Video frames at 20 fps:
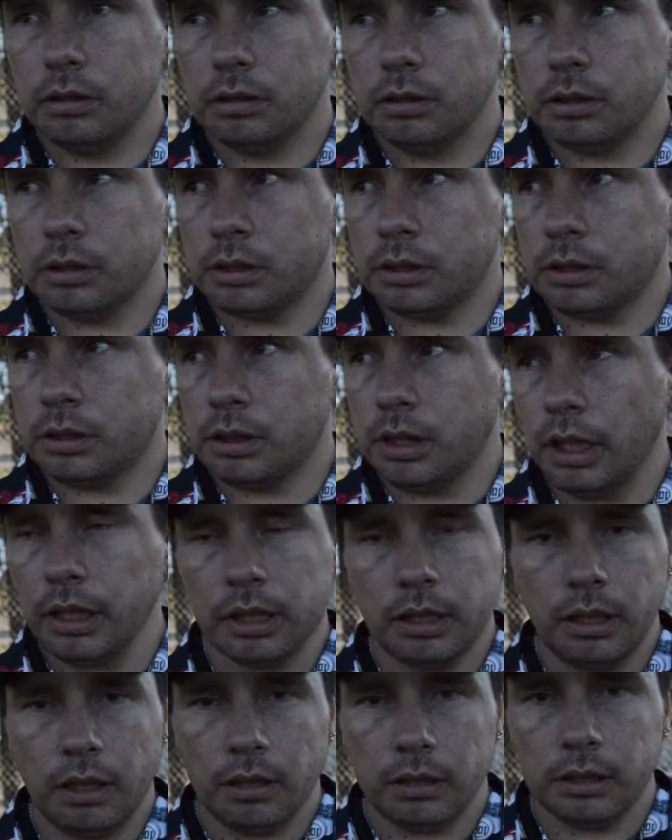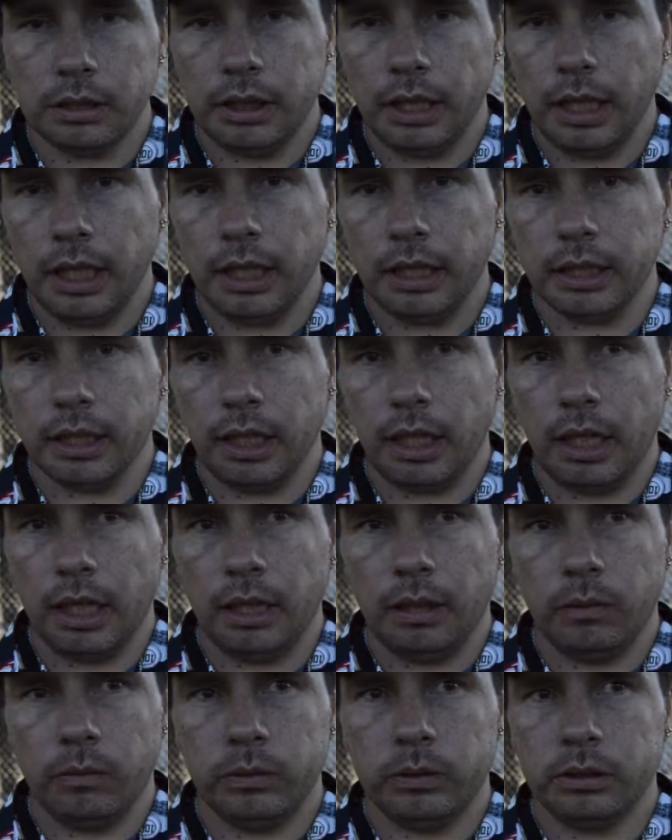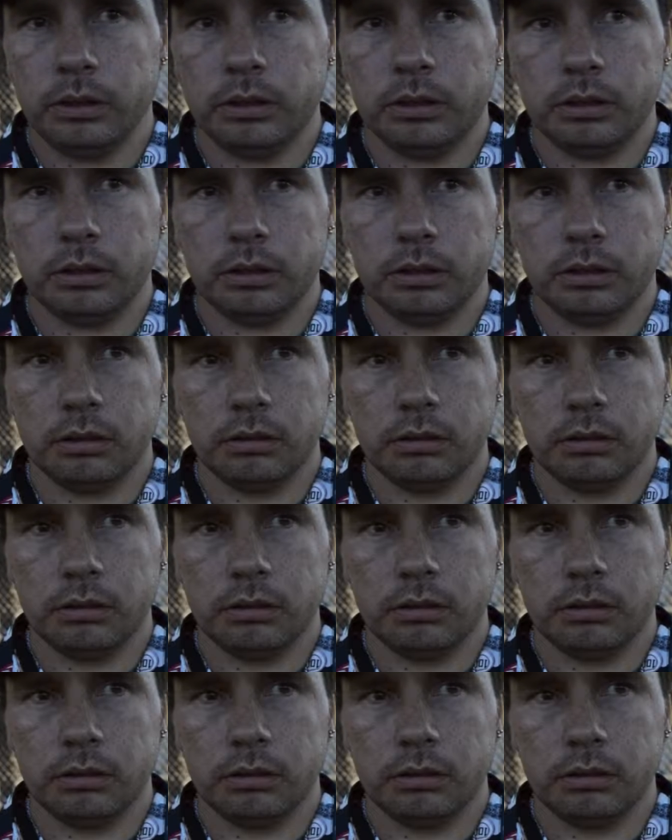second heart attack, I was